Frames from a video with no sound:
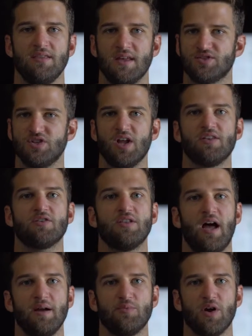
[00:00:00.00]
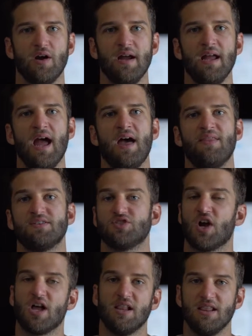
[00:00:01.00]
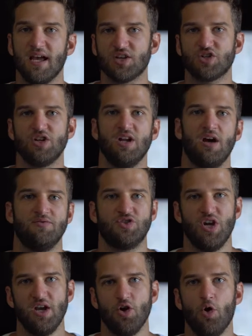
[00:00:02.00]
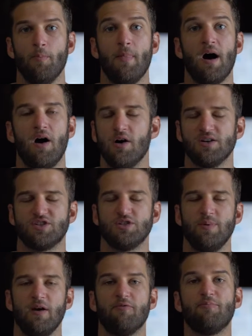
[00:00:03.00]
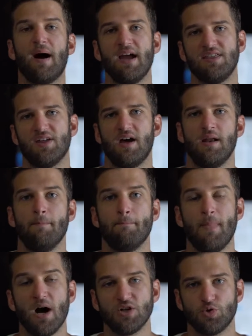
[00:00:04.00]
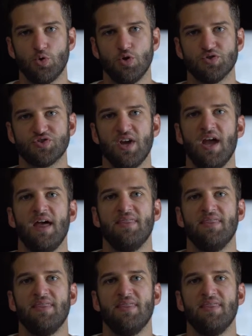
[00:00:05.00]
That's another library that's a collection of of Python modules